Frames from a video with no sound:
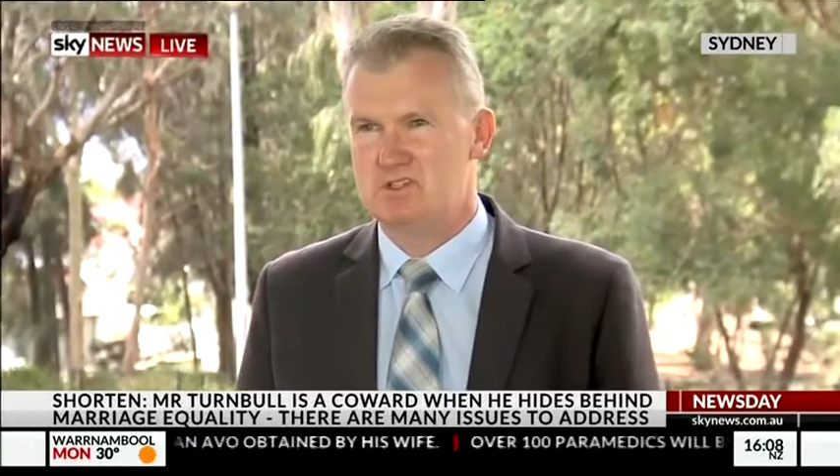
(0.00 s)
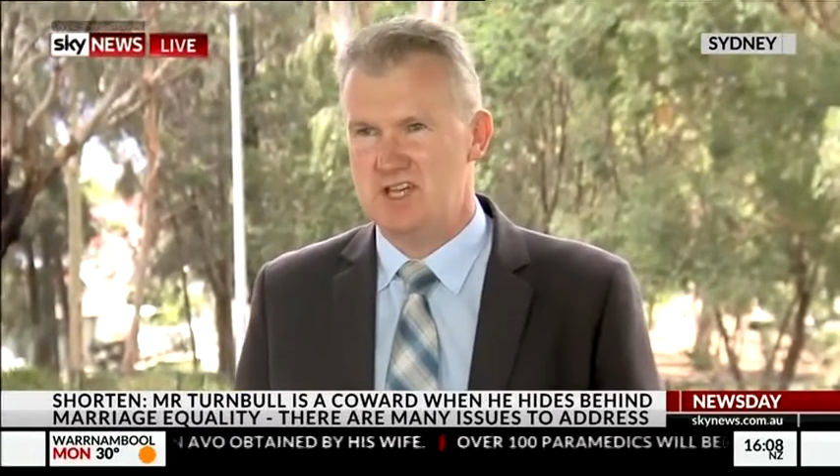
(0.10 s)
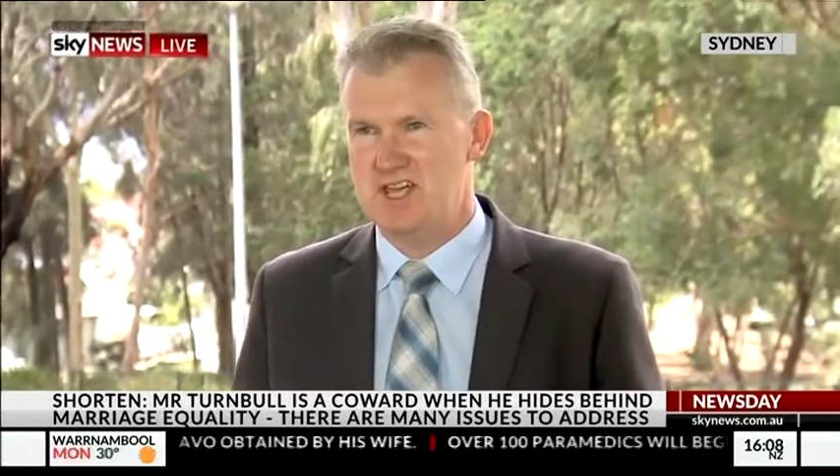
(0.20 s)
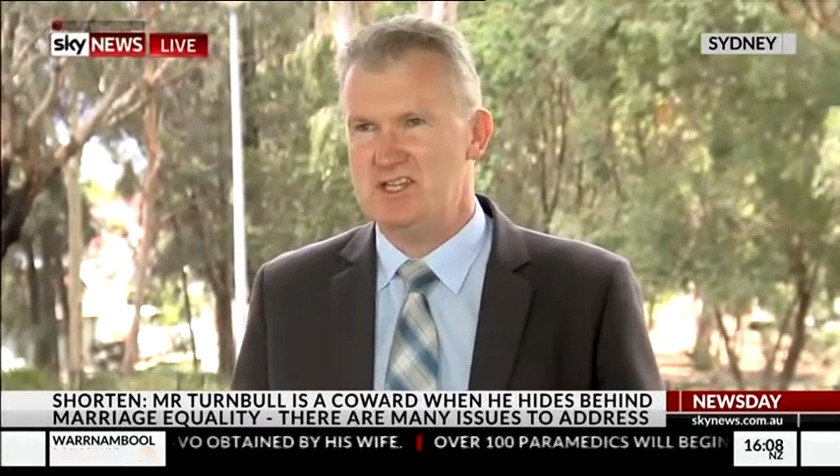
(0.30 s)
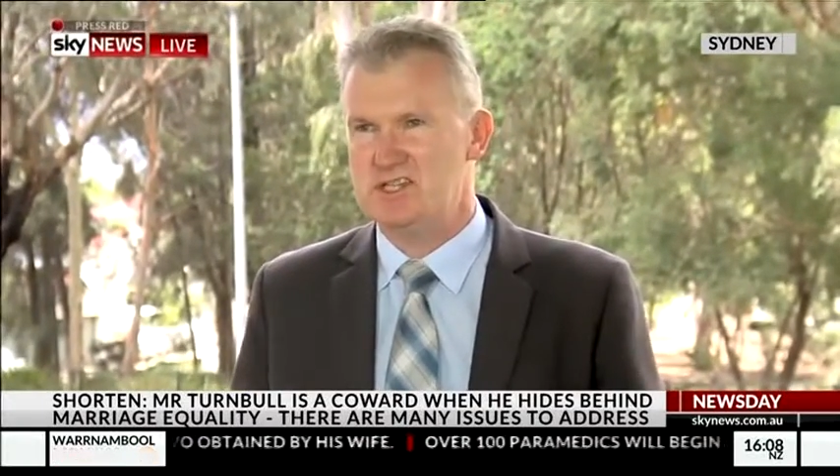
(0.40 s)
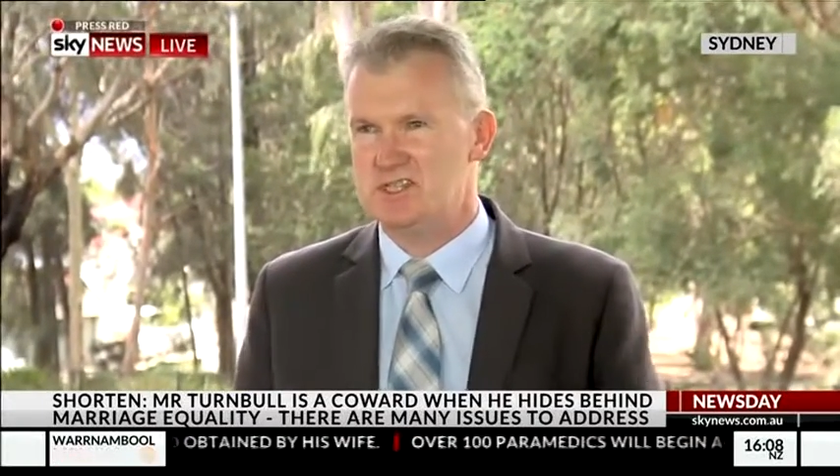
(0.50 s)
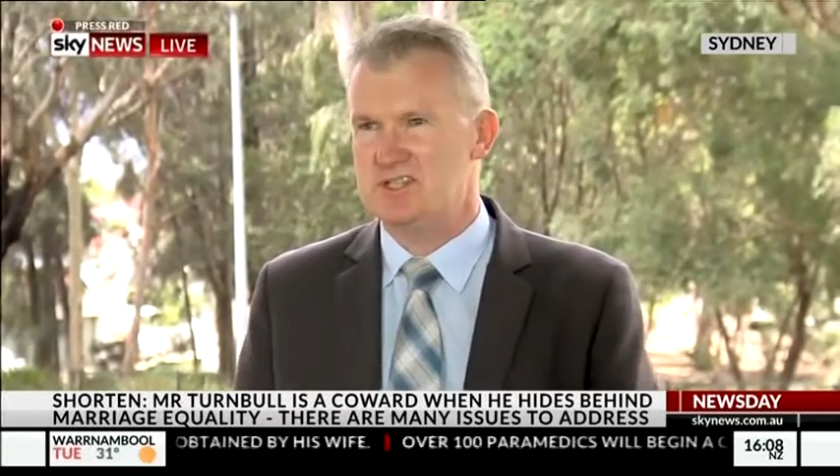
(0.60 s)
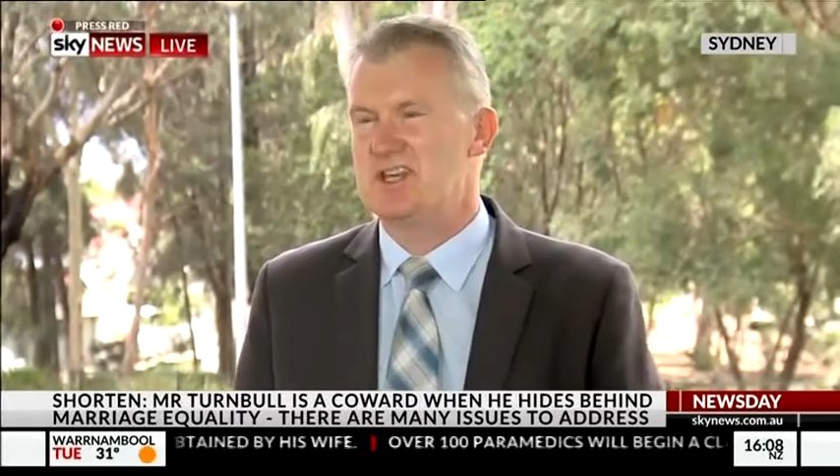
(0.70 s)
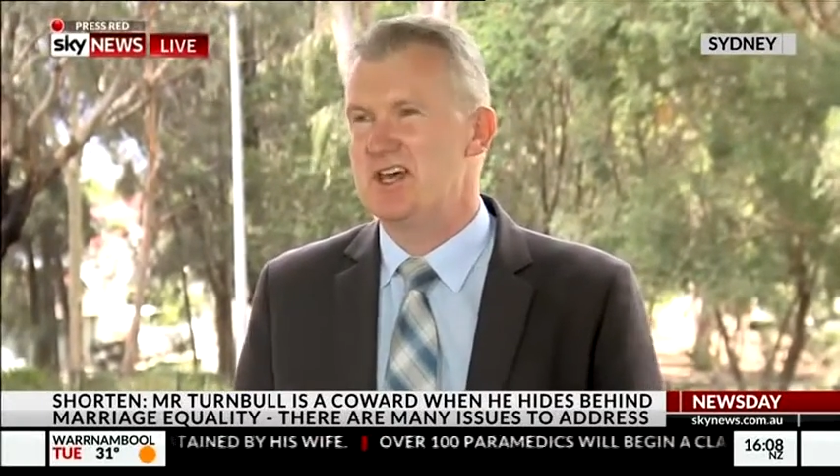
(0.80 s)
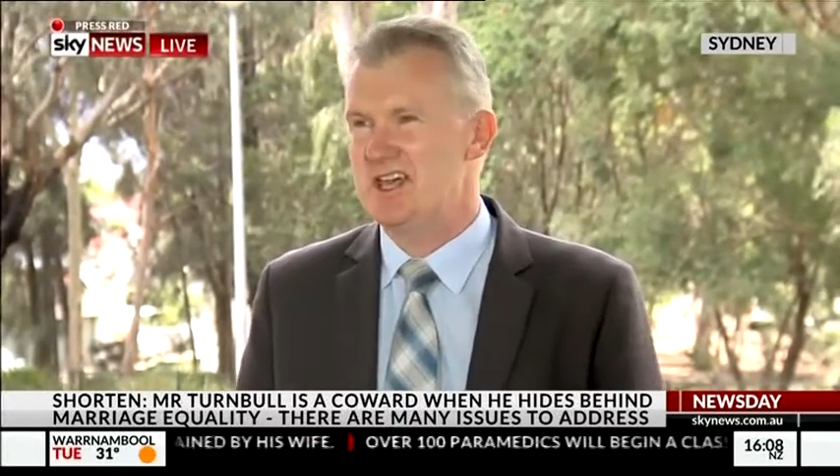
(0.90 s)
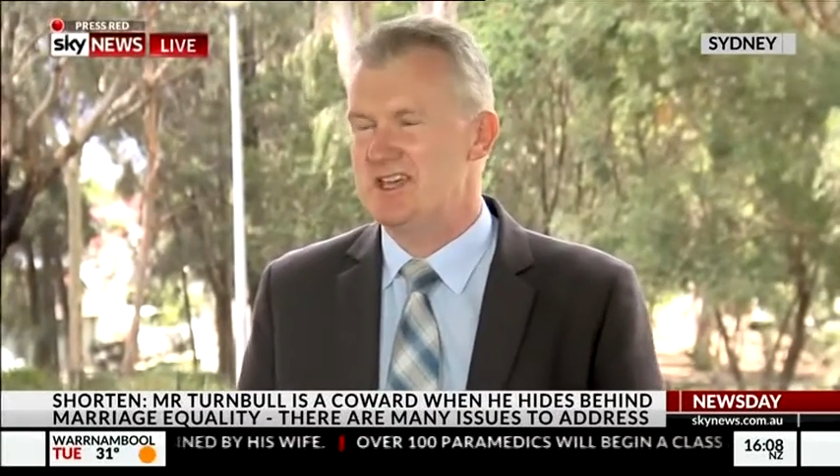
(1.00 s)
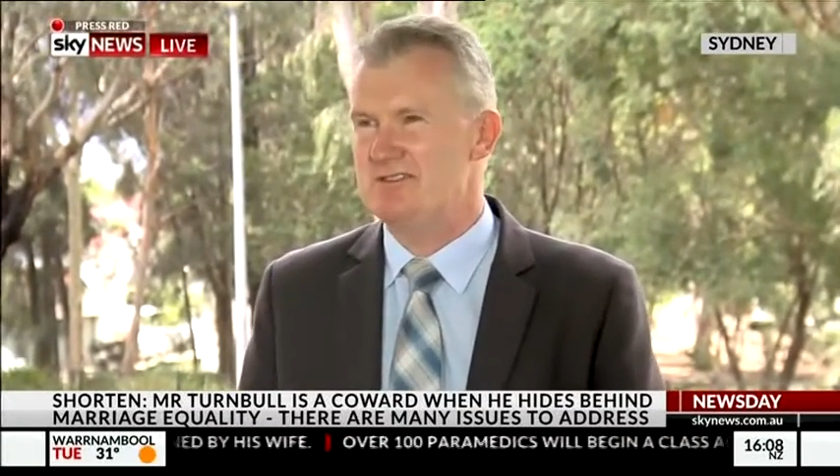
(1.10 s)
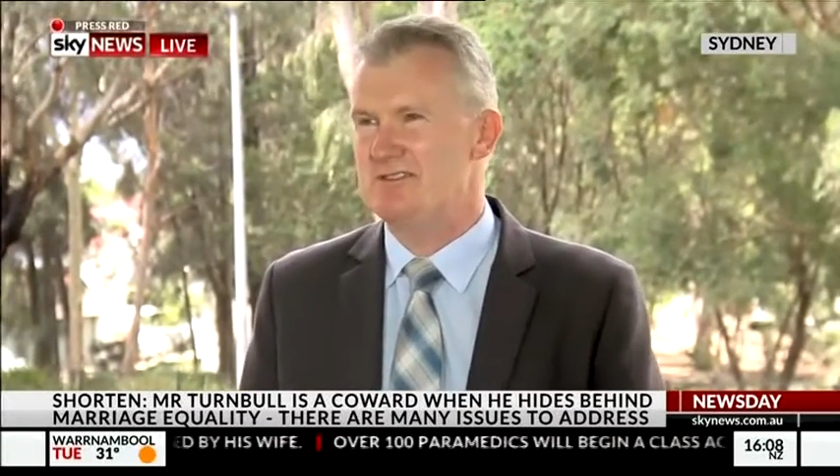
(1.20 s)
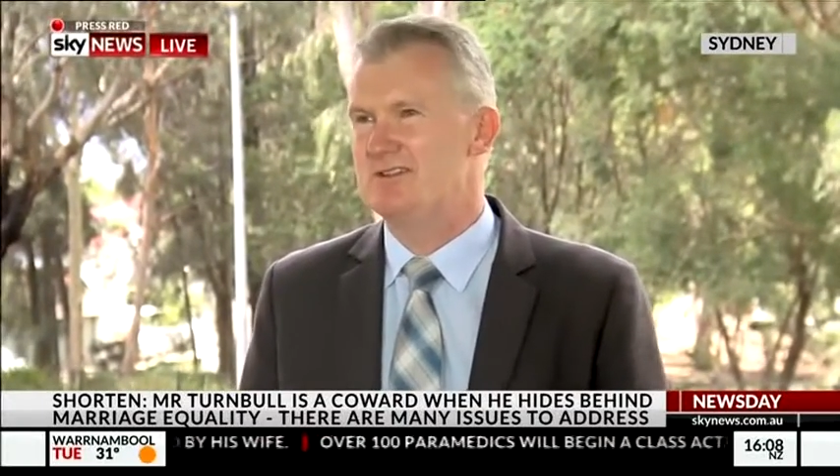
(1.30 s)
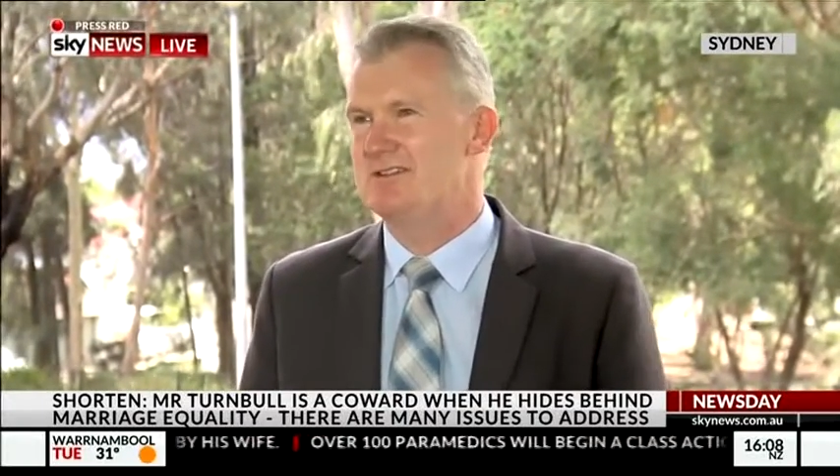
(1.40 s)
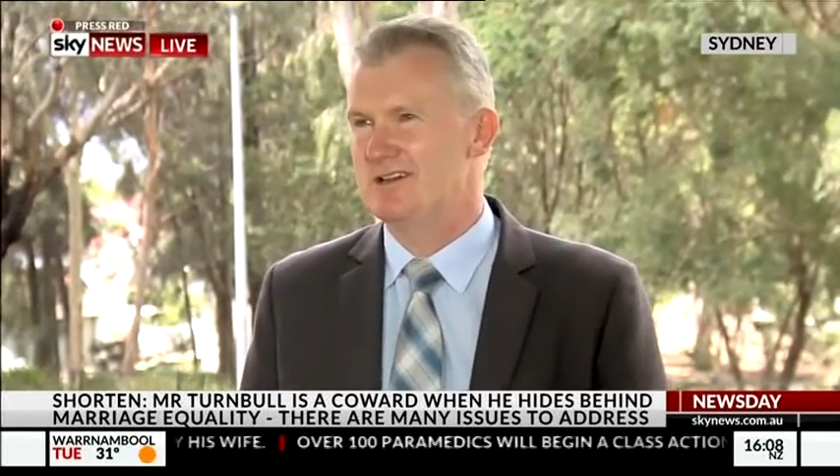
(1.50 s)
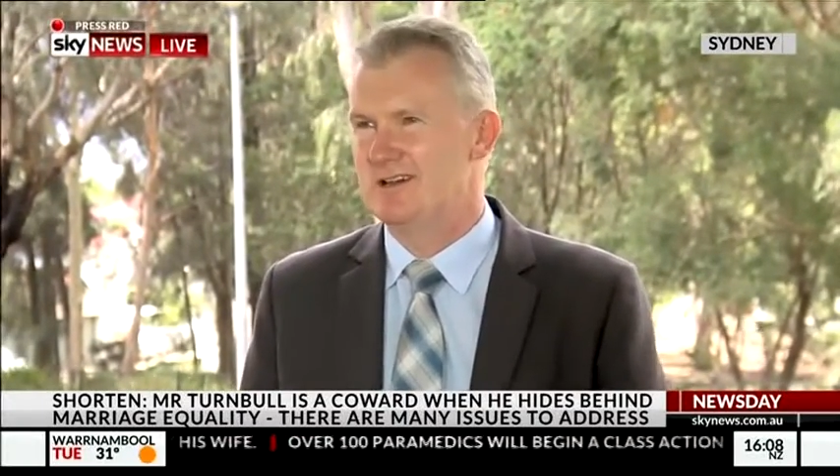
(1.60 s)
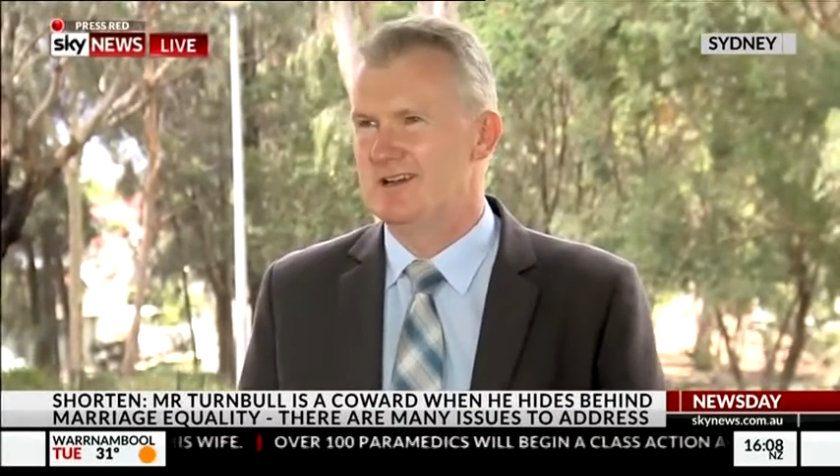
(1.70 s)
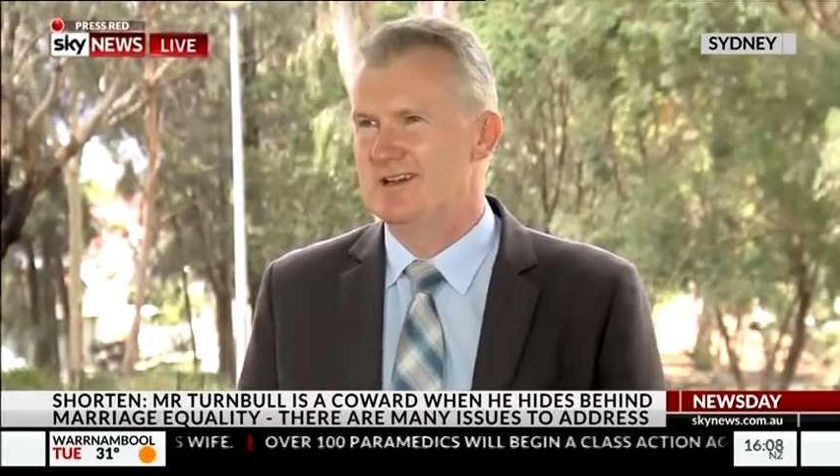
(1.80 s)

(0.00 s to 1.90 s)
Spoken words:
Today's the day that